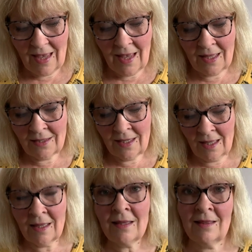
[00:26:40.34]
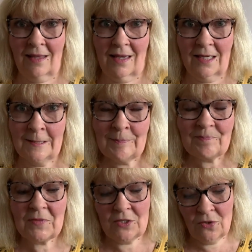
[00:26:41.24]
And the other thing,
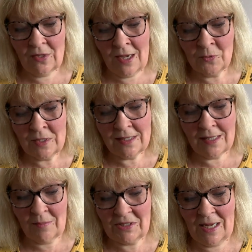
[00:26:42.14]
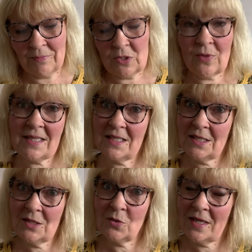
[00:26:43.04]
so that was September
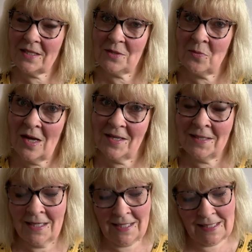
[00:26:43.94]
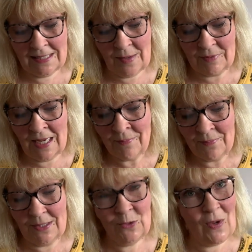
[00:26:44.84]
2021, and in
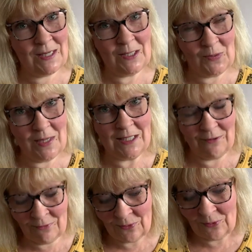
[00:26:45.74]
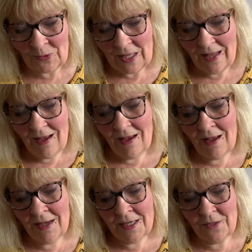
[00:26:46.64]
September 2024
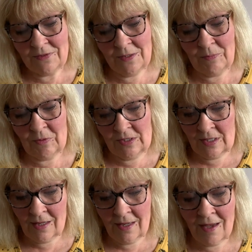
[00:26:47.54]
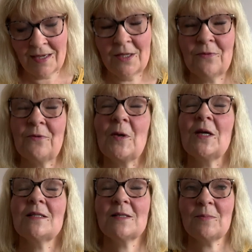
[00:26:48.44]
I have
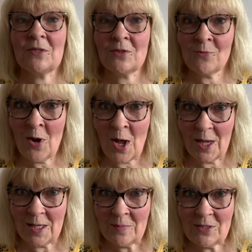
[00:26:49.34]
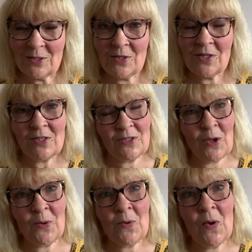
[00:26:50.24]
subscribed to the
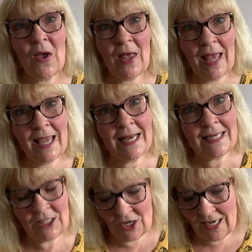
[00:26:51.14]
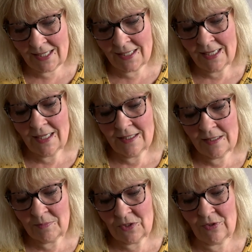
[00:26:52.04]
Sew Hayley Jane
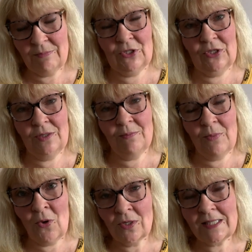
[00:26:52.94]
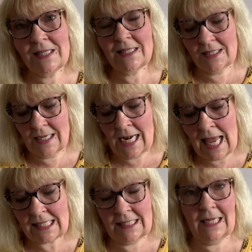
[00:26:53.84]
subscription box. It's the
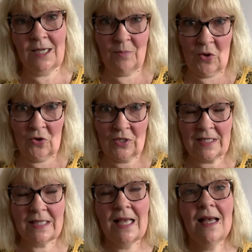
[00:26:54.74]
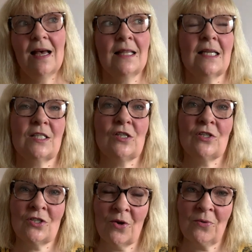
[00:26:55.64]
classic box, and that's a
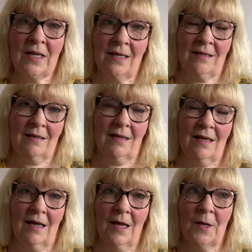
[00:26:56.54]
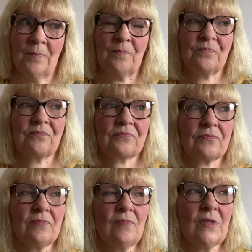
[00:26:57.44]
sewing
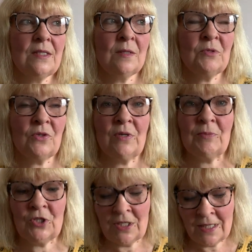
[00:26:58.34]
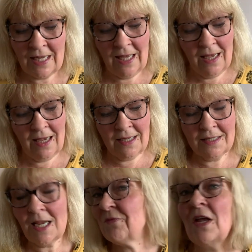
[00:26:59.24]
subscription. And
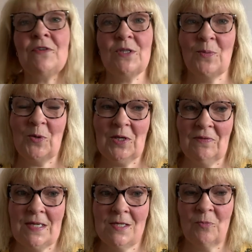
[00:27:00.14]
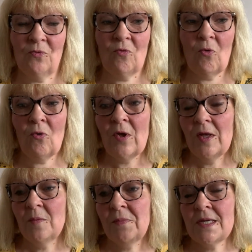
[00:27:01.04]
I've never done one of these before,
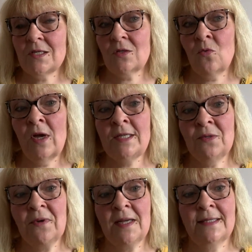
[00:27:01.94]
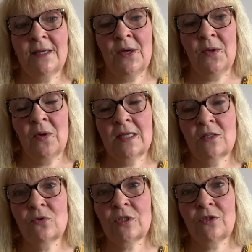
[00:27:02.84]
but quite a while ago I
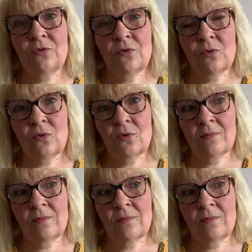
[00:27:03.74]
sorted through all